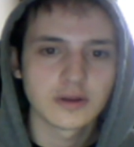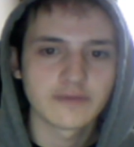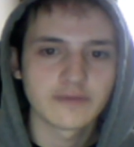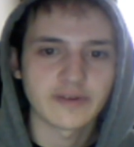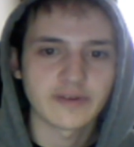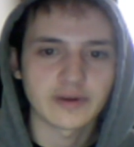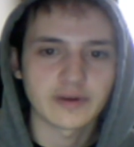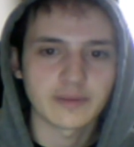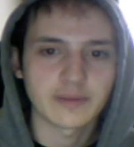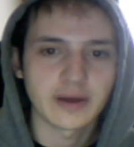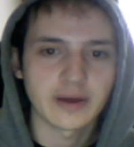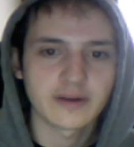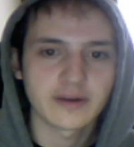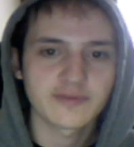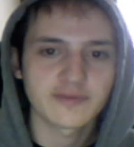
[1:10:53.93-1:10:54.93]
Favorite
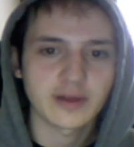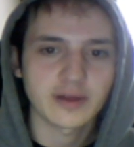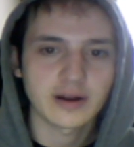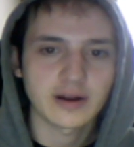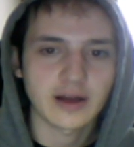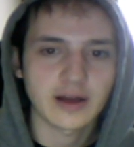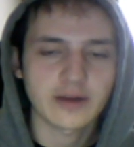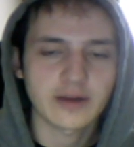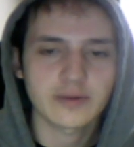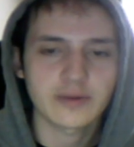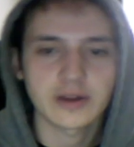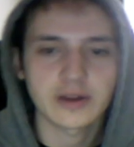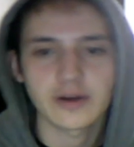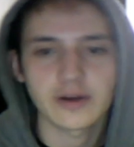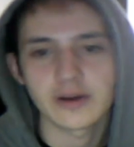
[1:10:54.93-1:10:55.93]
competitive player? I don't really
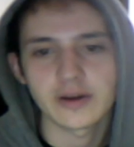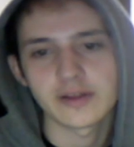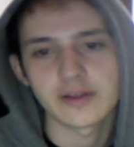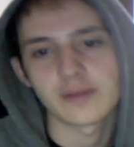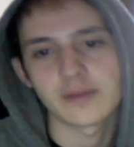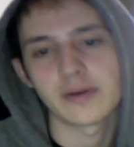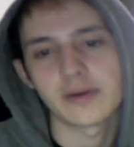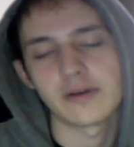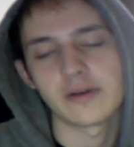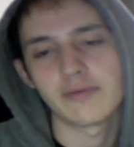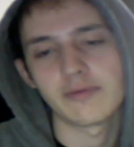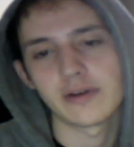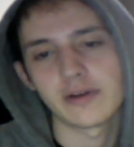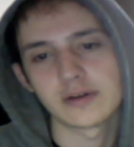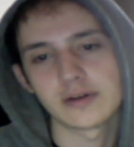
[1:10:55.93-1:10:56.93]
know any of the competitive
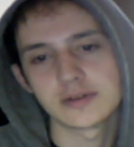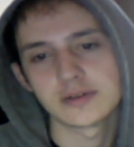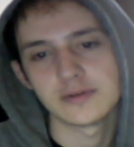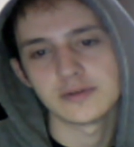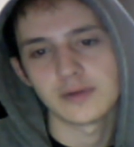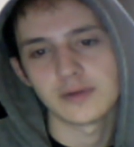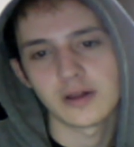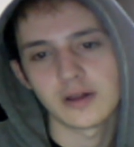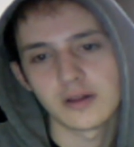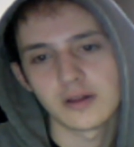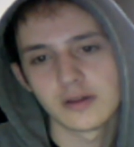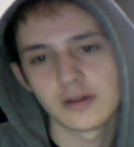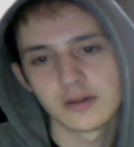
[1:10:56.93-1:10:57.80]
players too well.